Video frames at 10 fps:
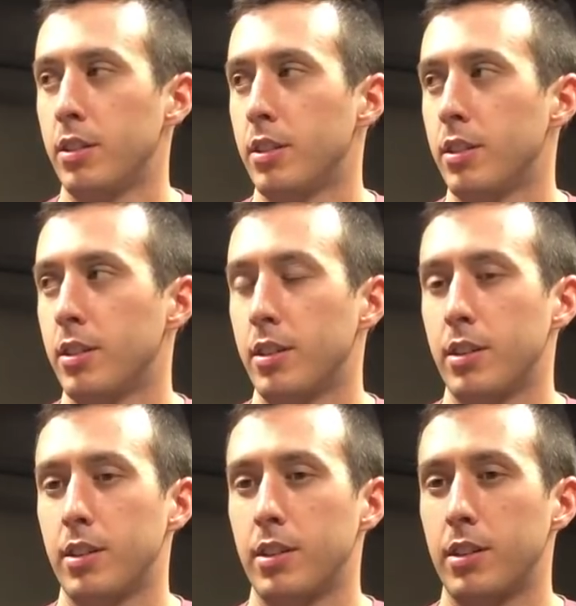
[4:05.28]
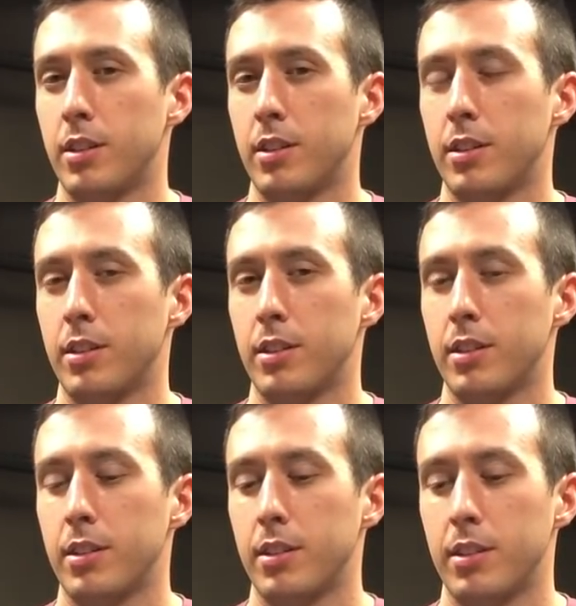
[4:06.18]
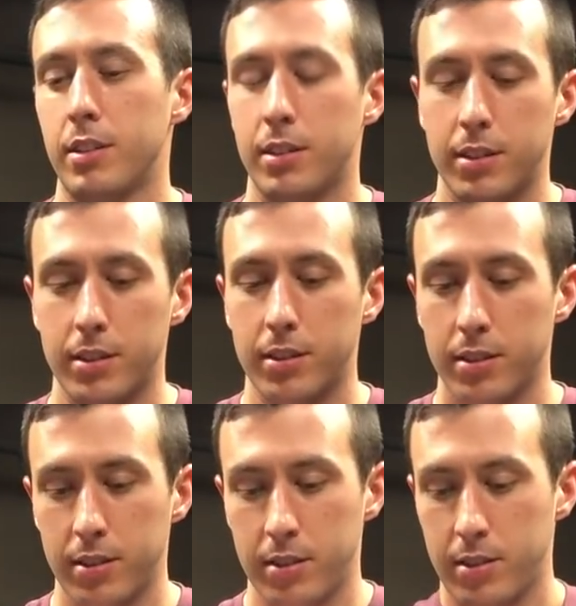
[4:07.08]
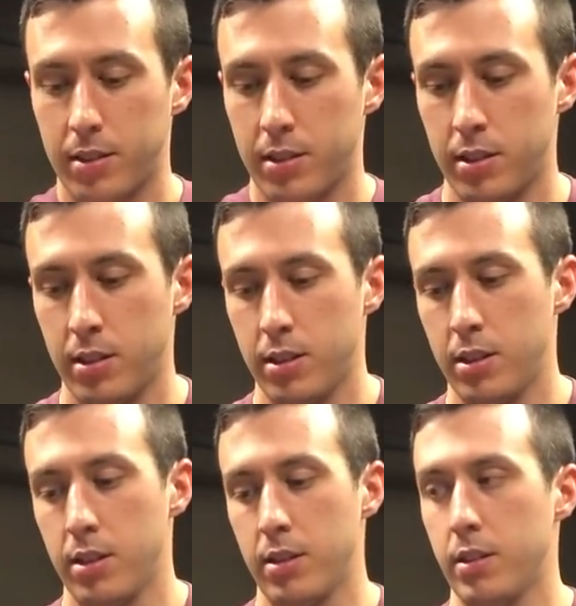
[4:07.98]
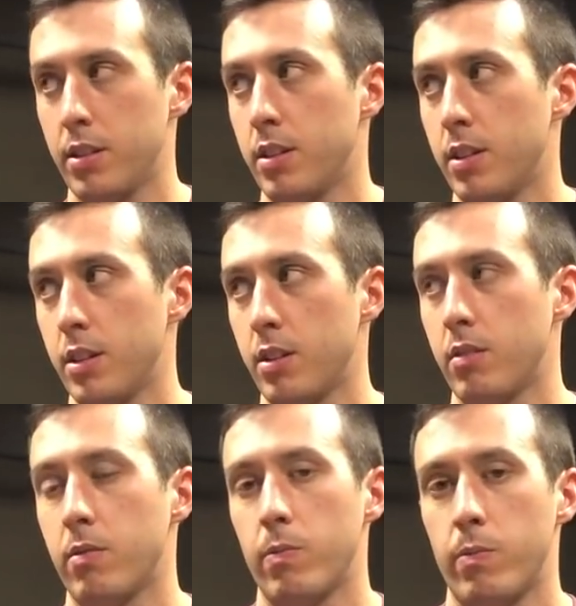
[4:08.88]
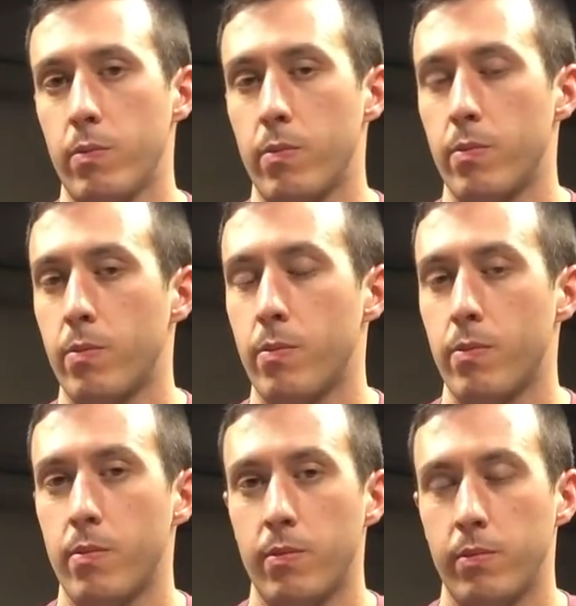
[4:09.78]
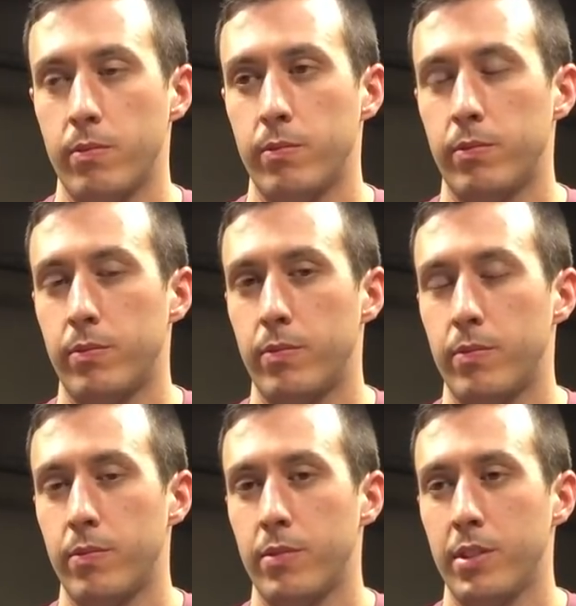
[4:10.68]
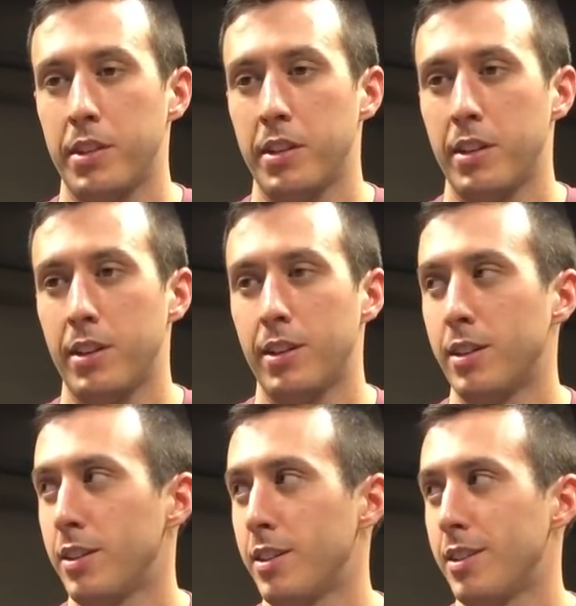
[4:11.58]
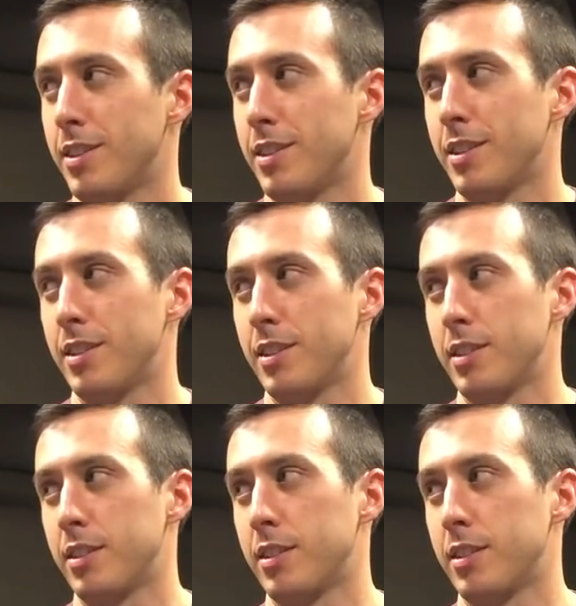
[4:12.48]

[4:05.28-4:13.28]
This person isn't speaking.